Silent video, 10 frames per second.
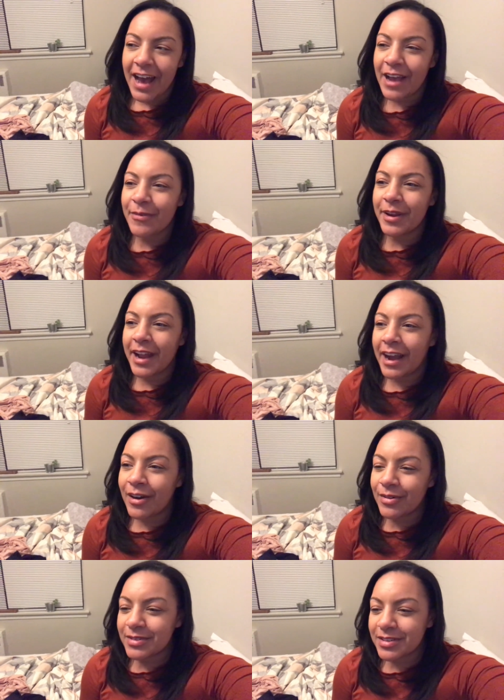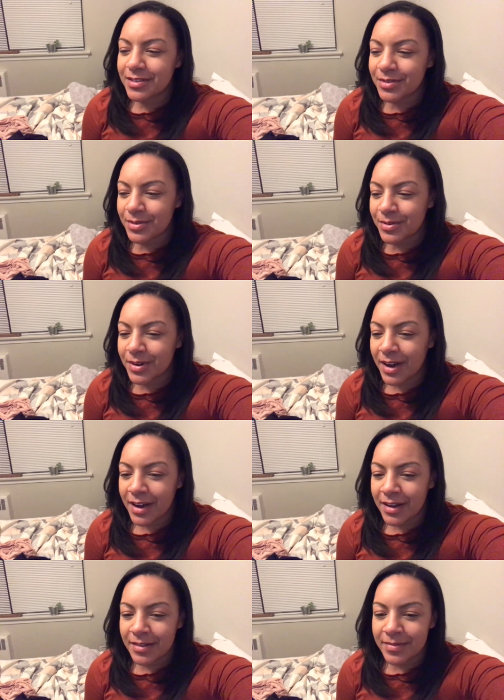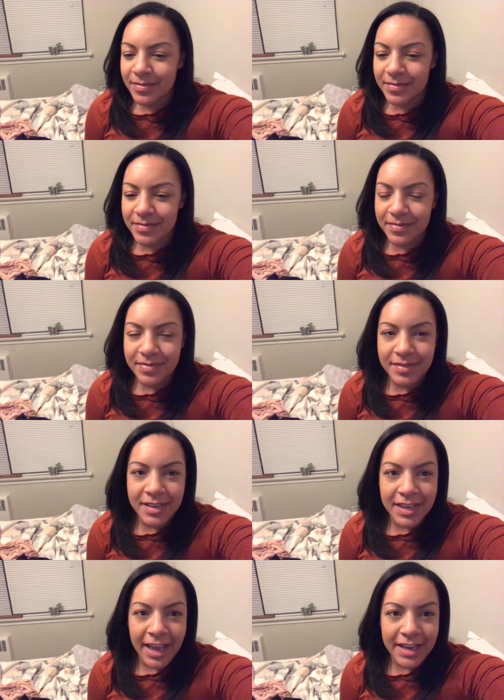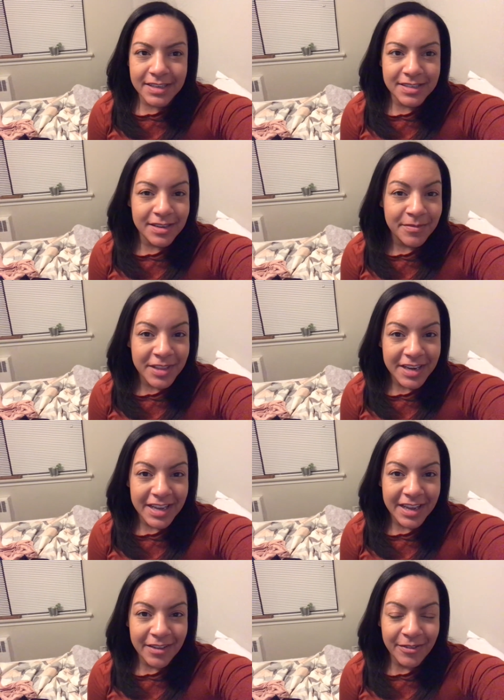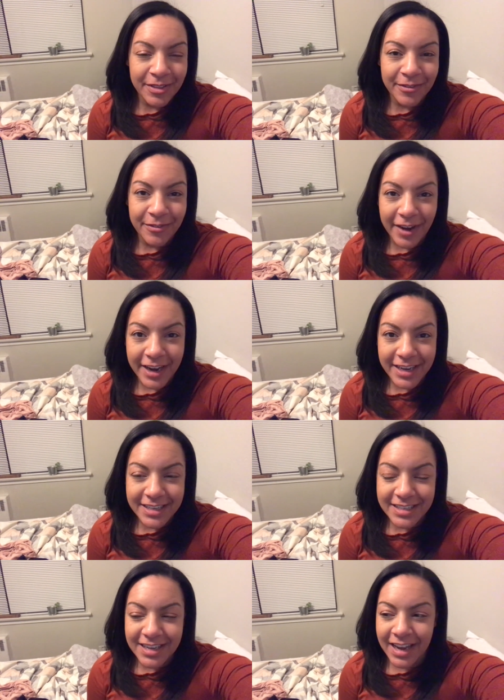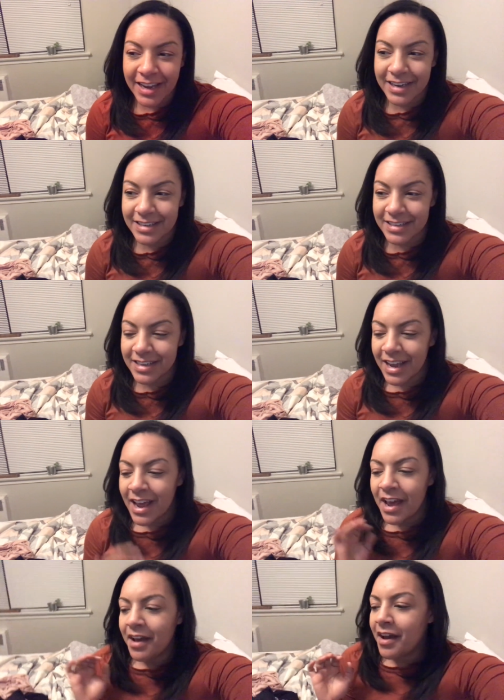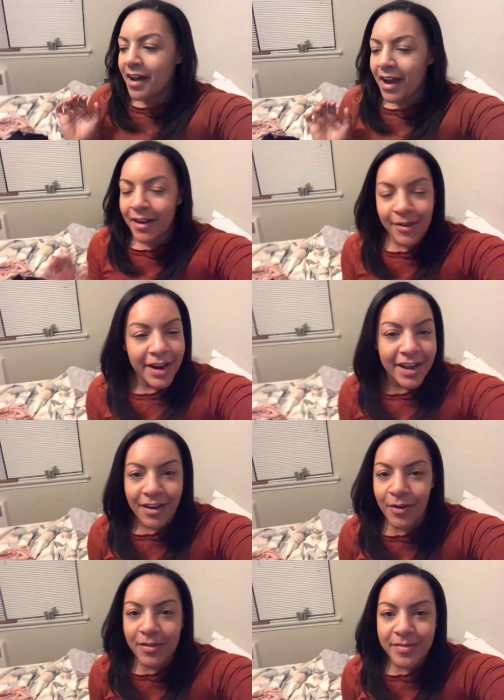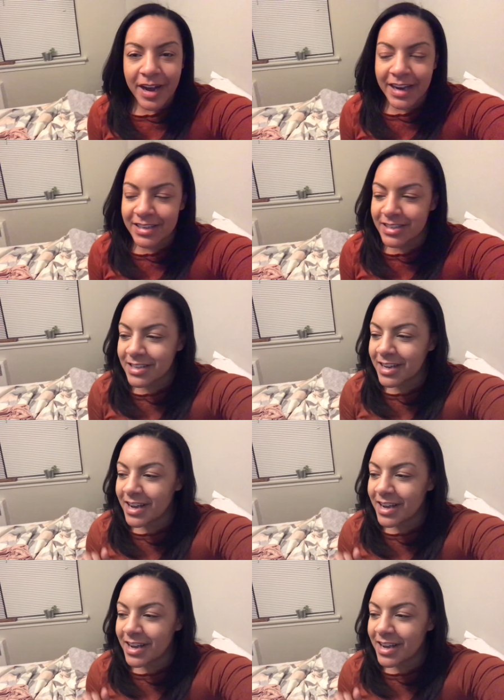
I went out to get something to eat with a friend, and when I got home I just